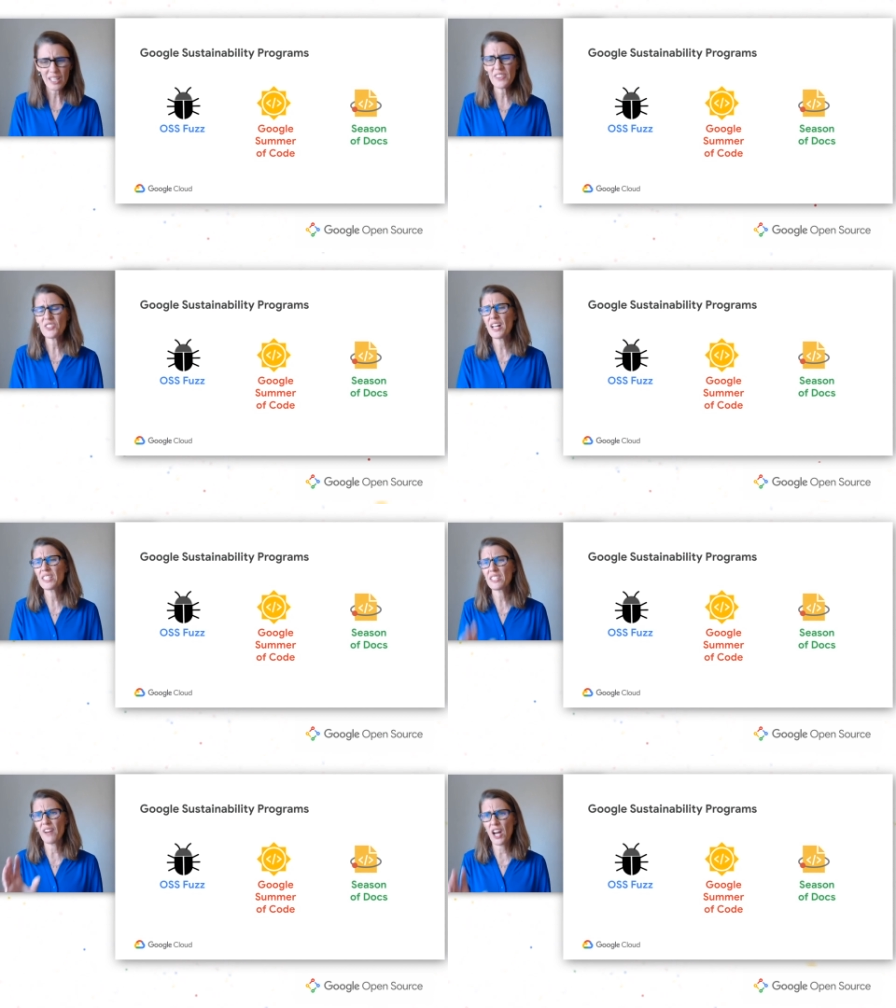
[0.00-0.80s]
and there's
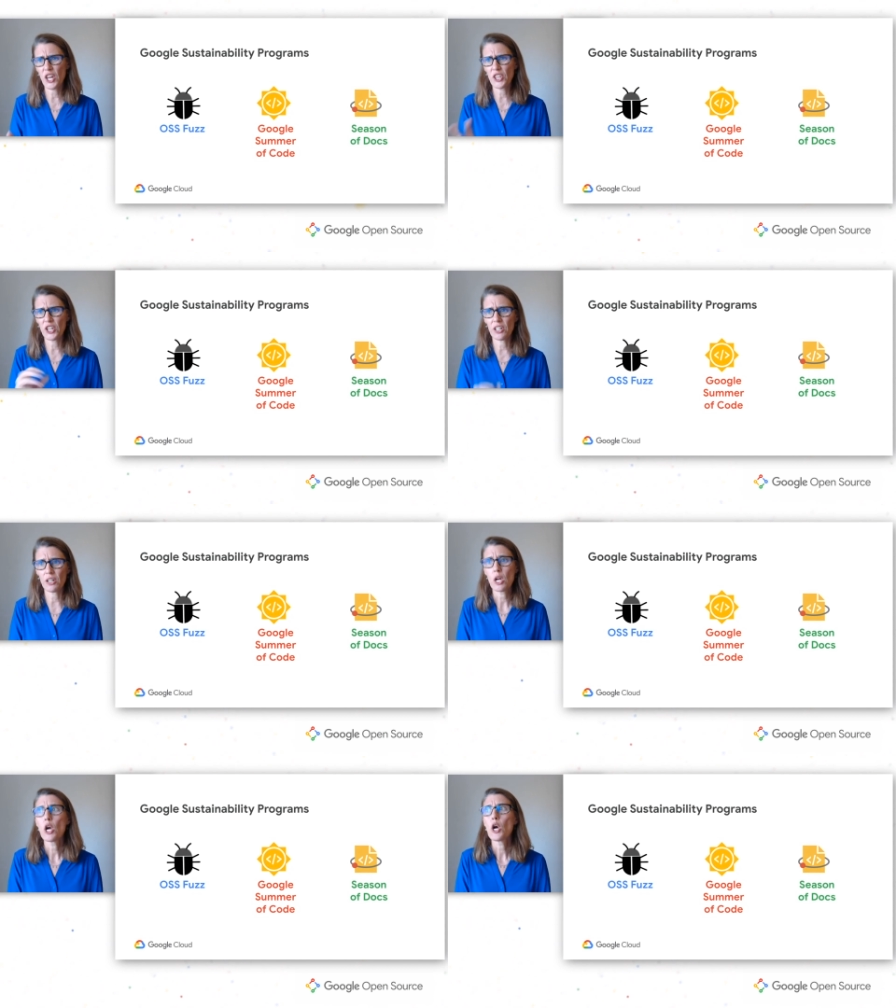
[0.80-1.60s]
lots of
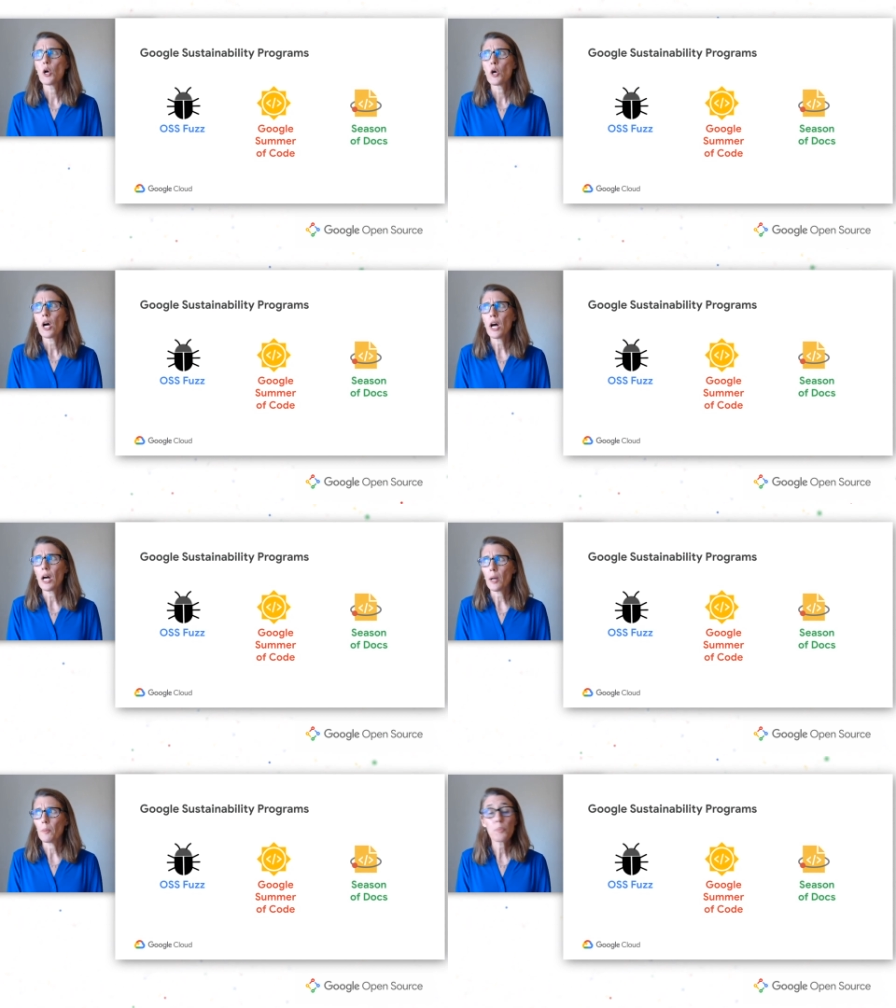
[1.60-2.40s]
other
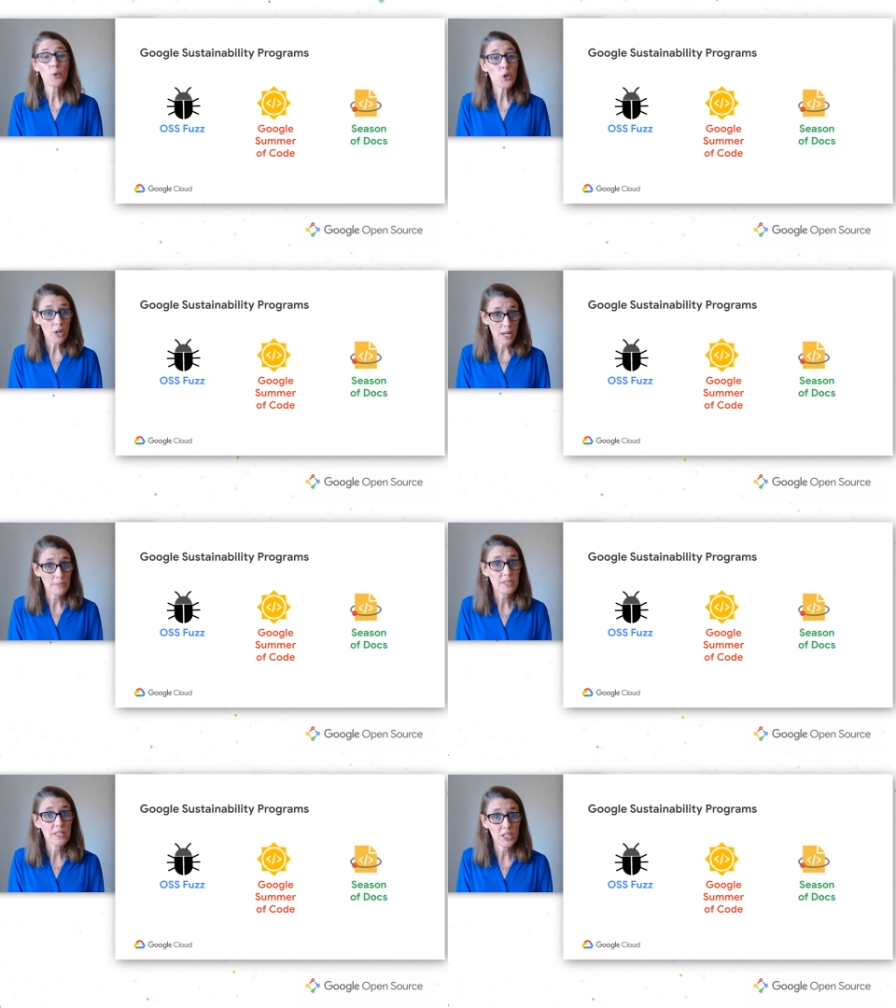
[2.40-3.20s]
um,
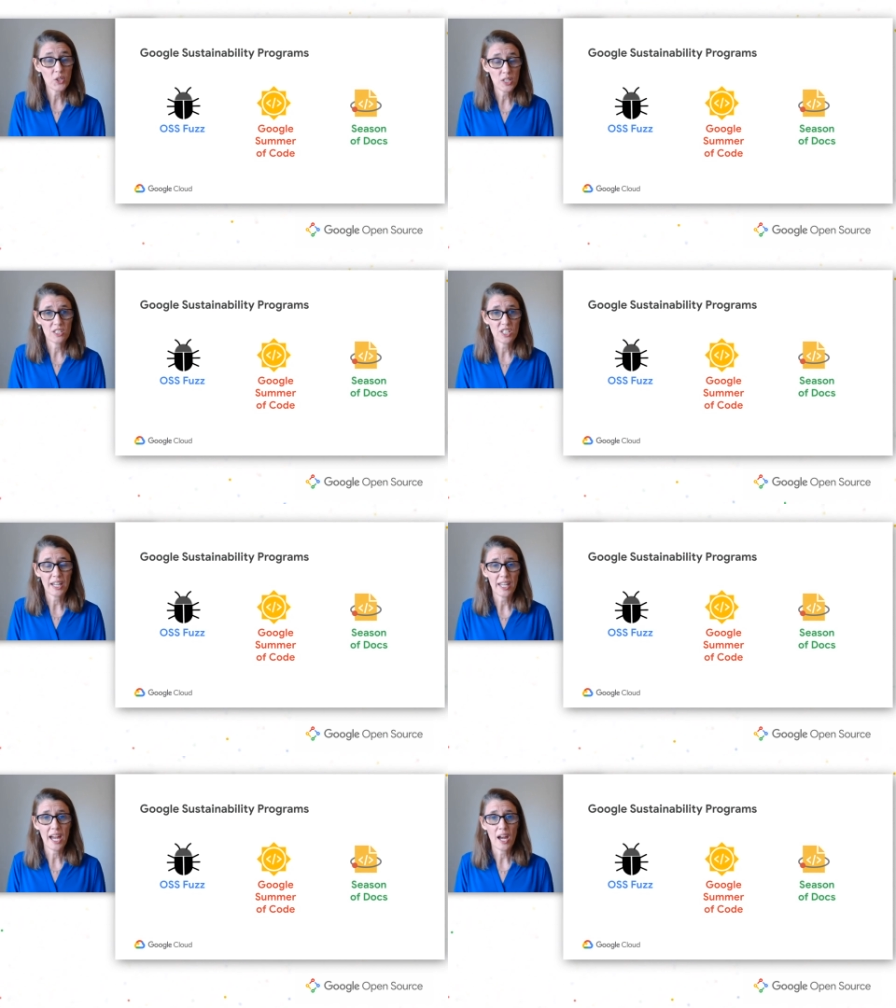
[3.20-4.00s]
programs that you can
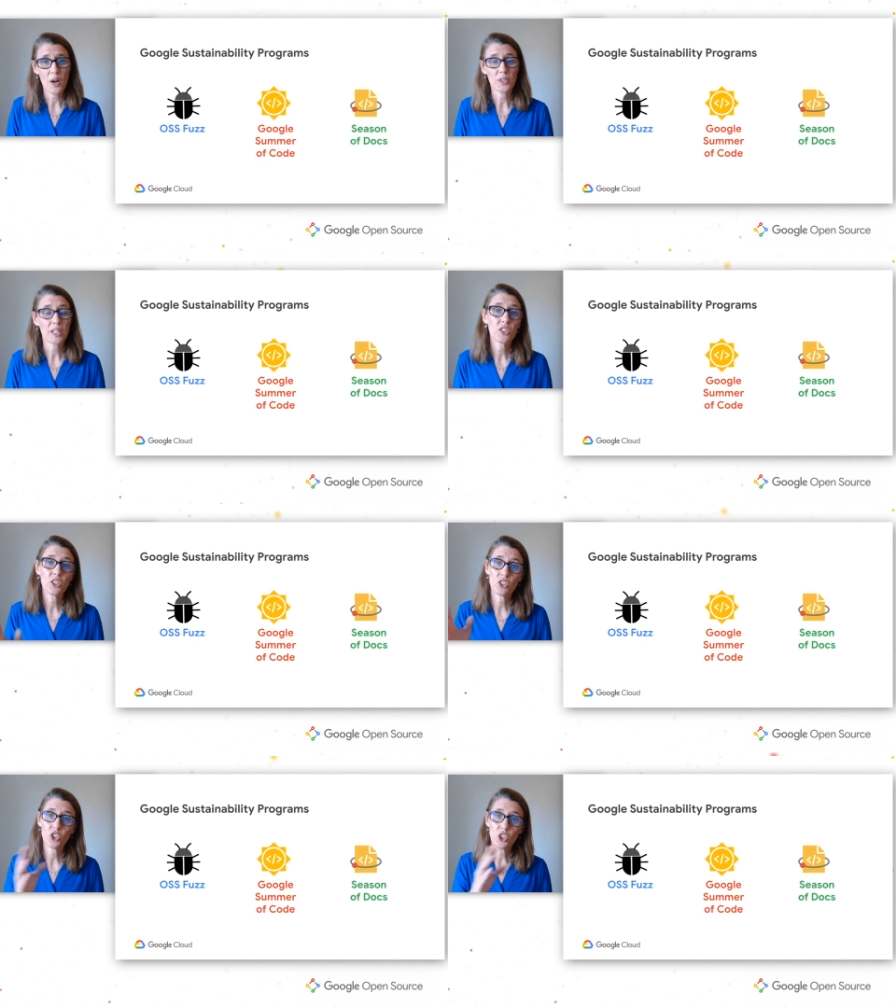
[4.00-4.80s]
check out
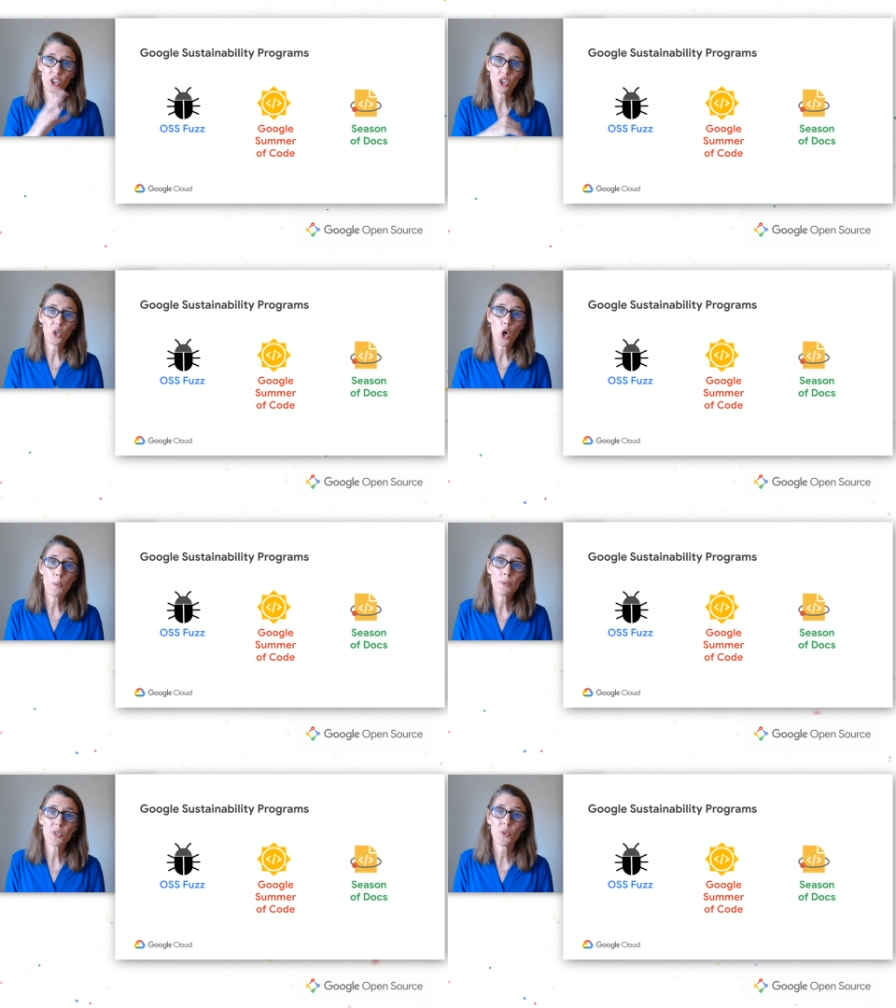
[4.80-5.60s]
and you can go to
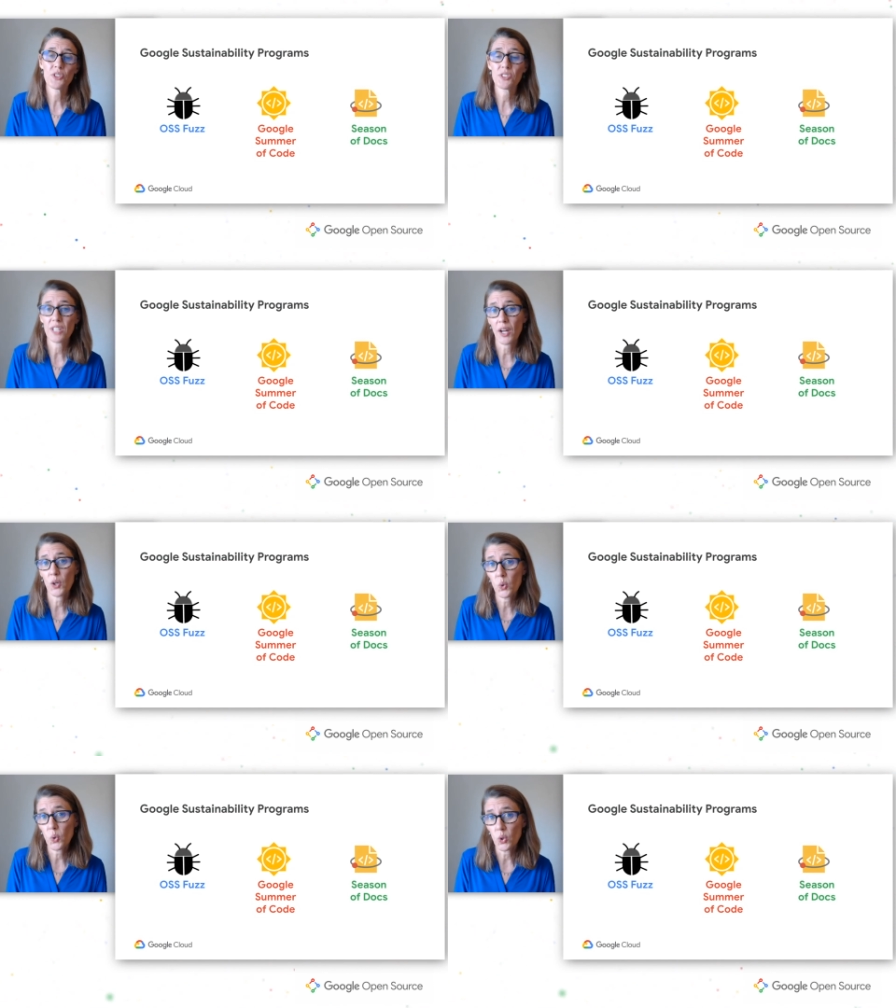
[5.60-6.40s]

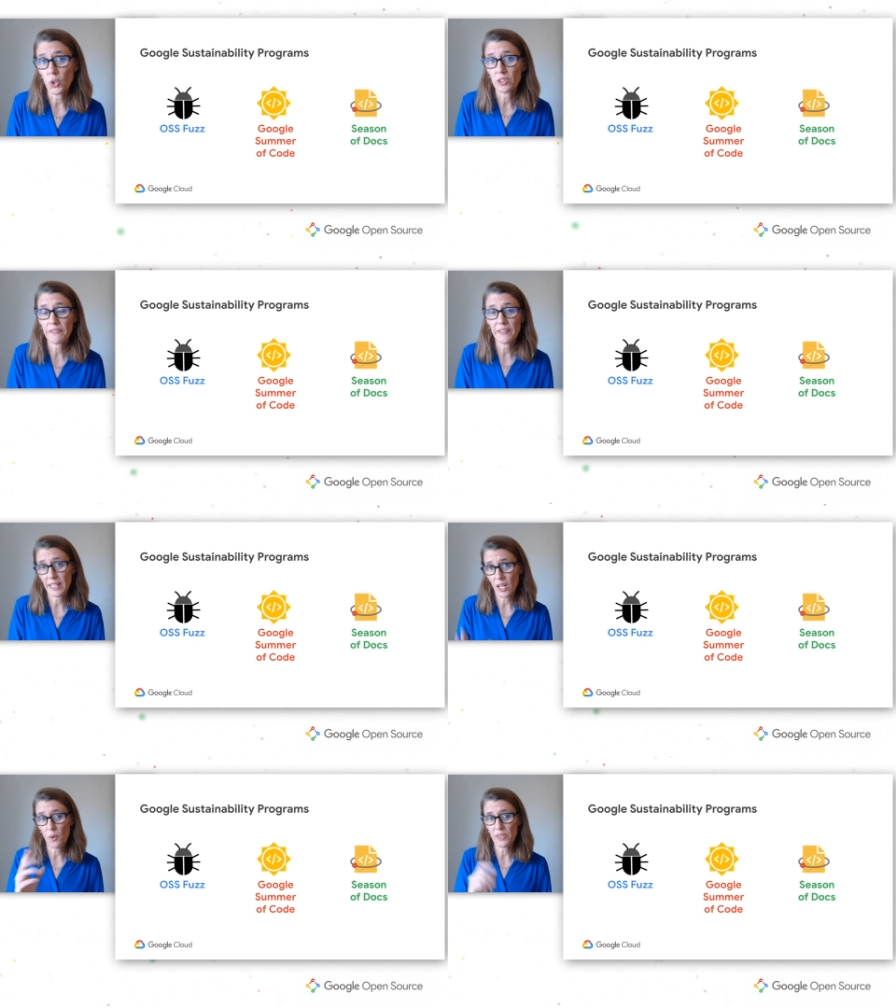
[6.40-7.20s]
opensource.google to
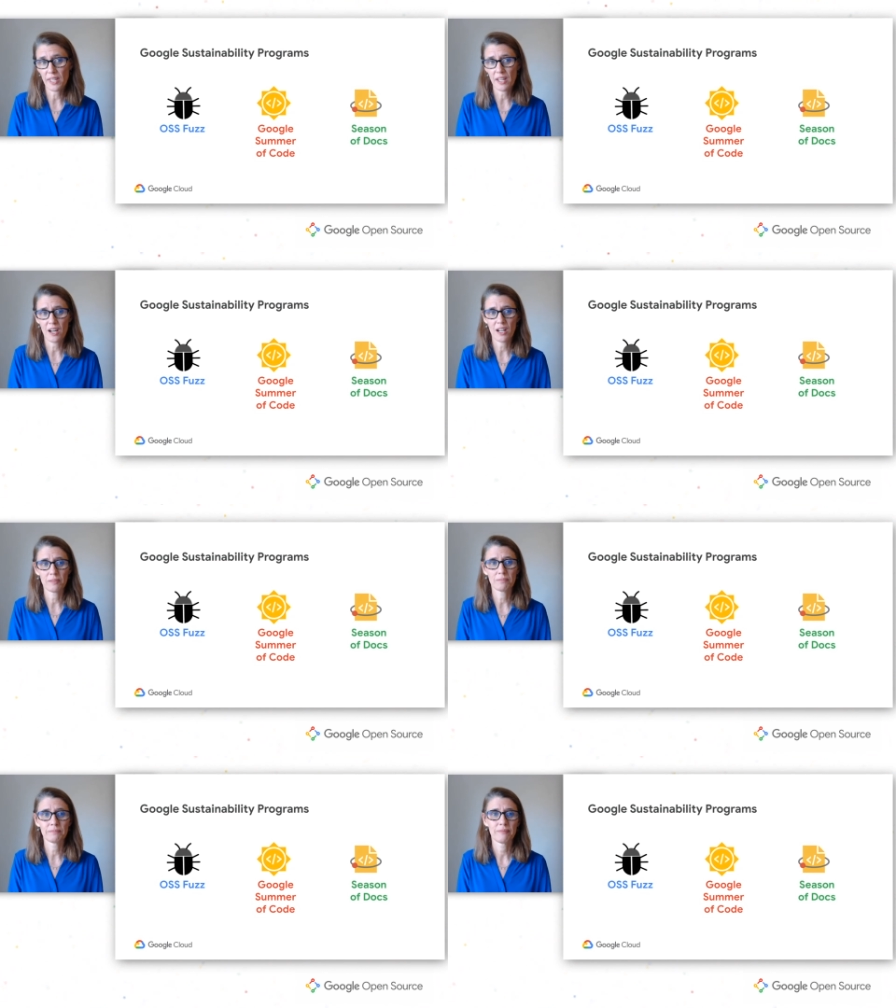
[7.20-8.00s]
find out what they are